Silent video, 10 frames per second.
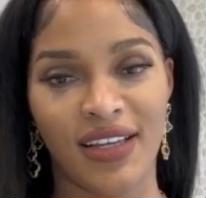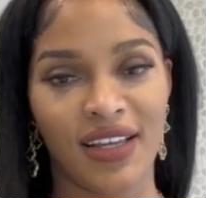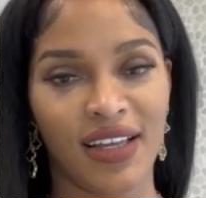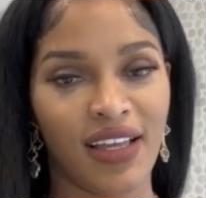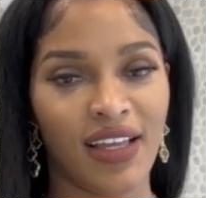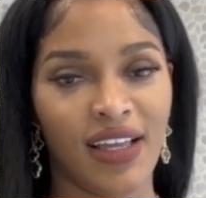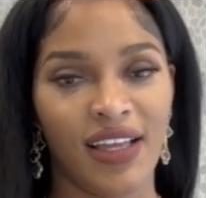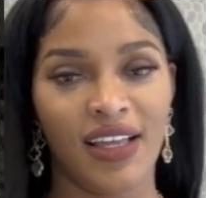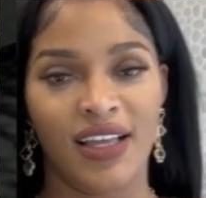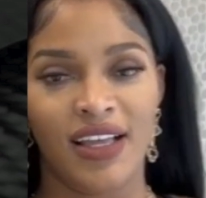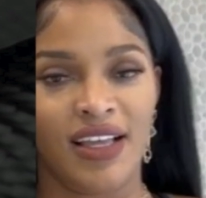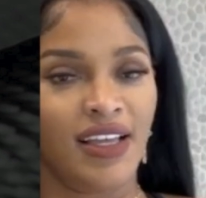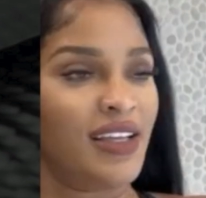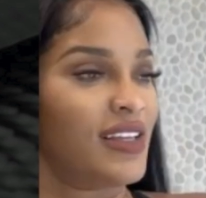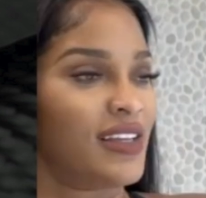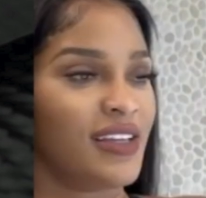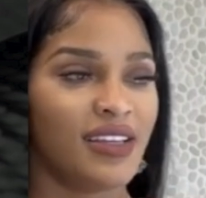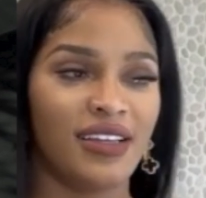Nothing is said.